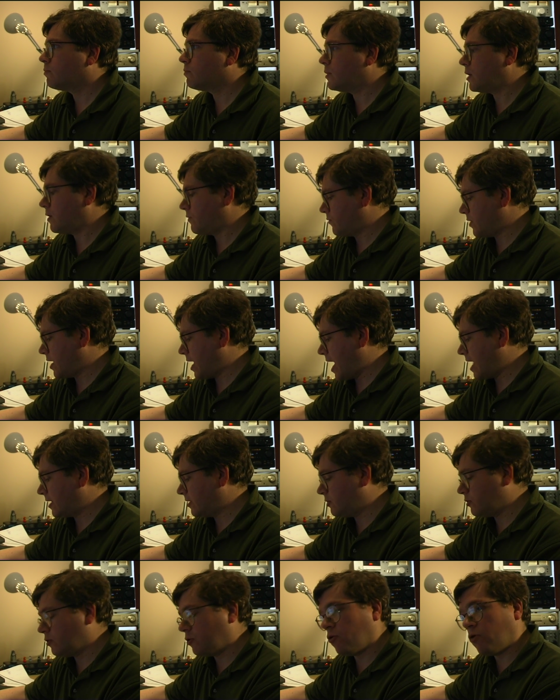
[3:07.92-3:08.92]
I've
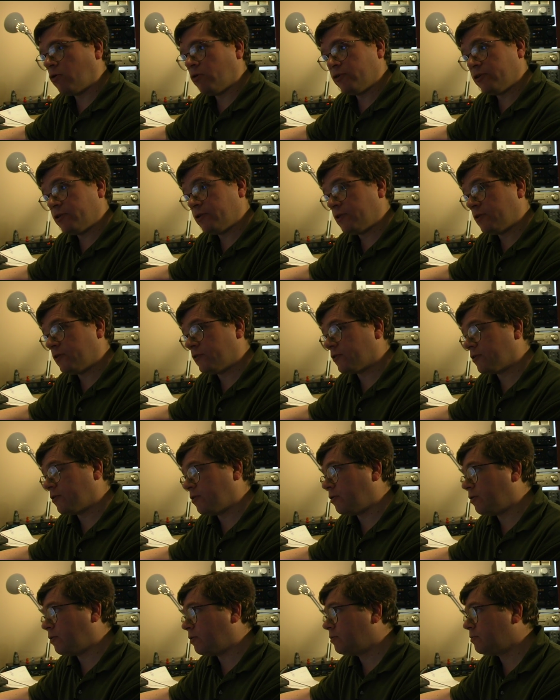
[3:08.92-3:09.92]
added a horn to this
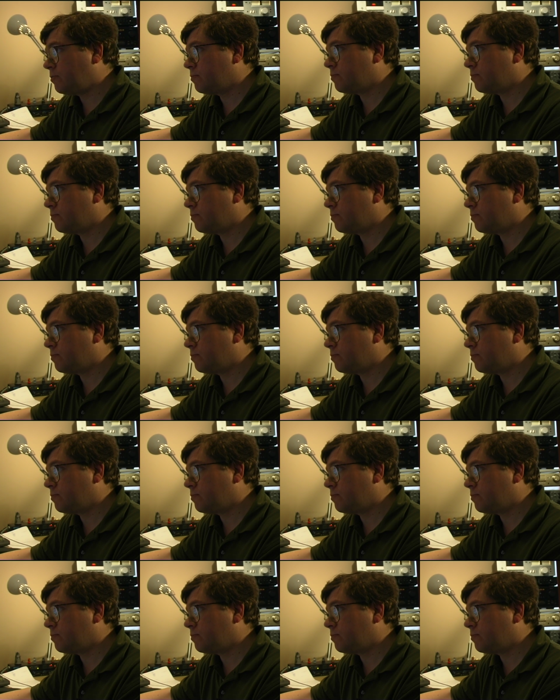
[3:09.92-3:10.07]
score.